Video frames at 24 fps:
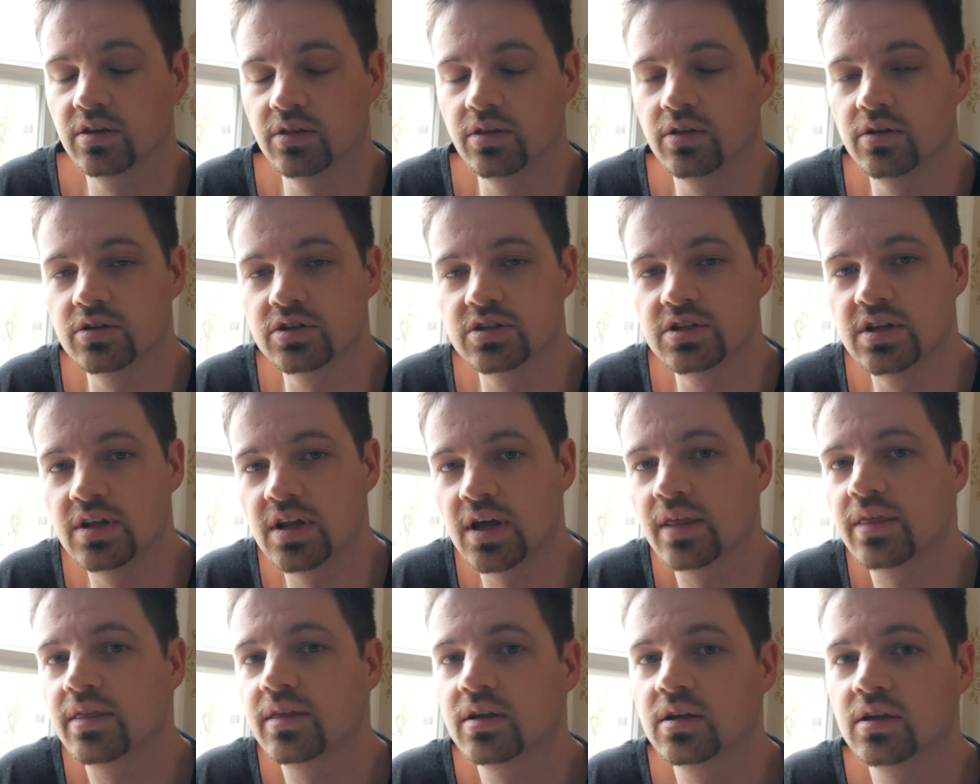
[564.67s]
There's
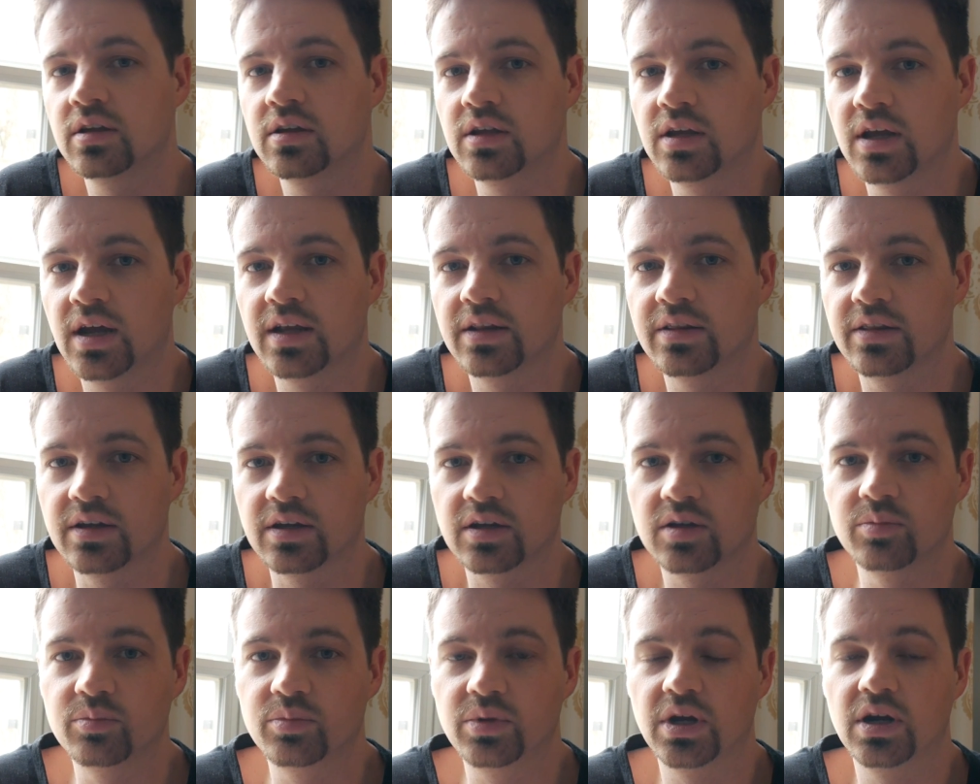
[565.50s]
nothing yet that
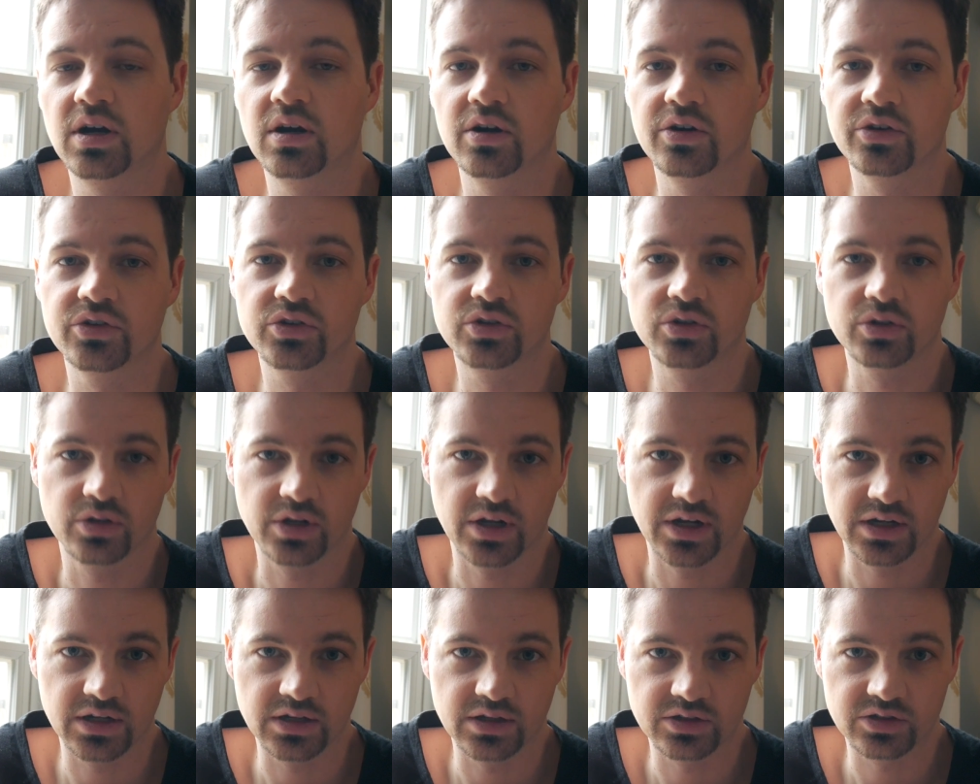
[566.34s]
compares to
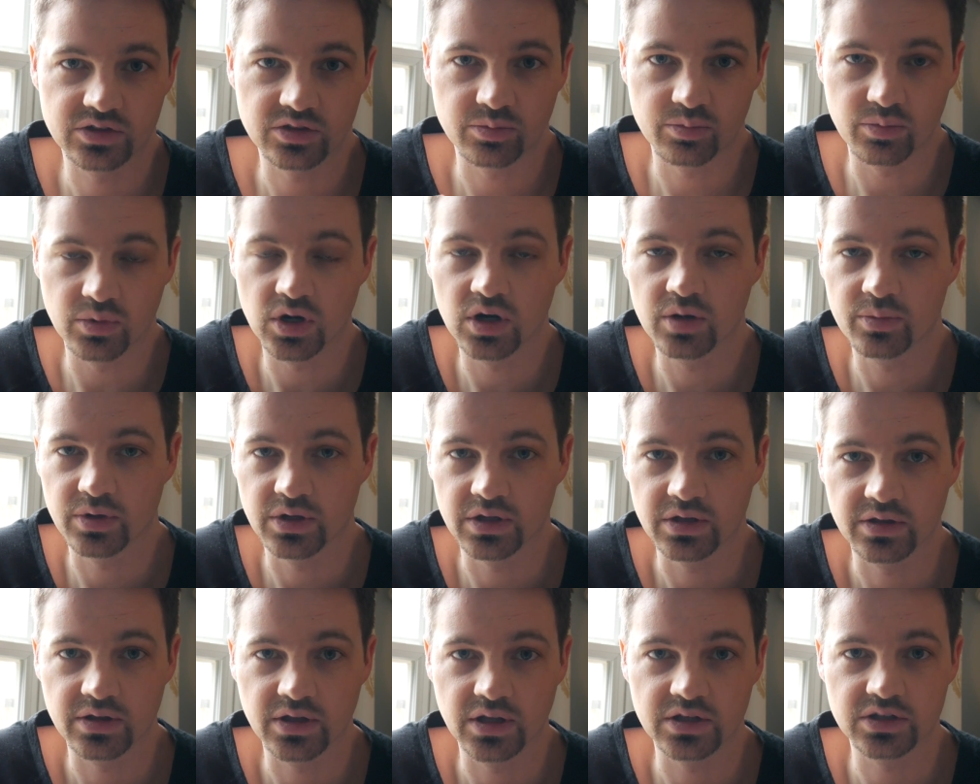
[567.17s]
like a
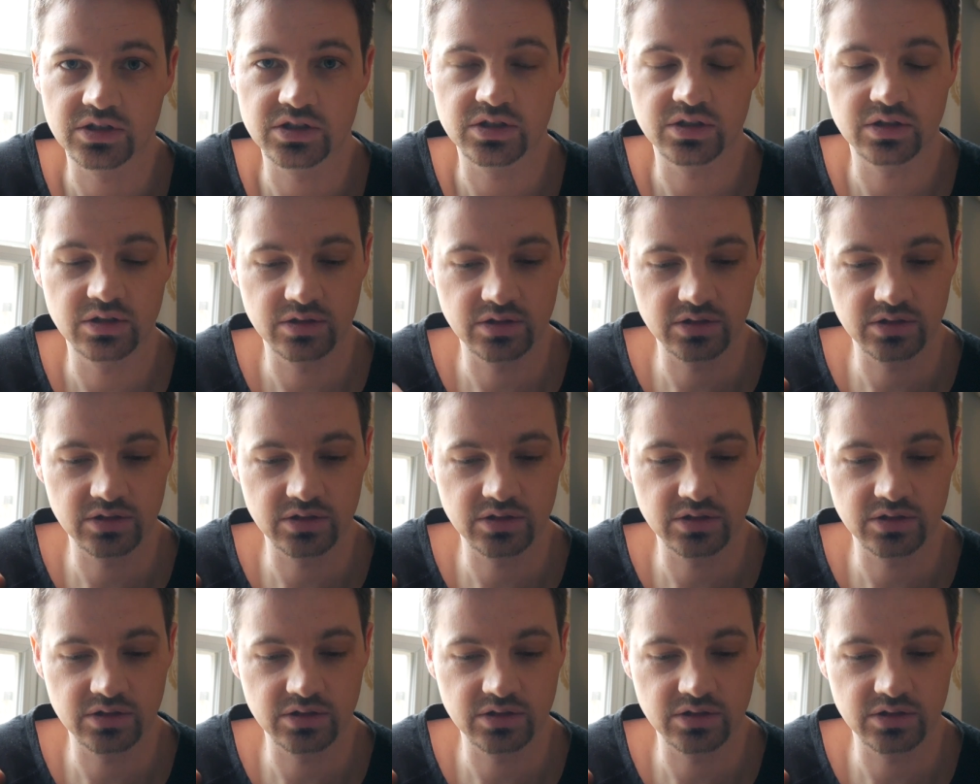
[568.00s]
Suburban that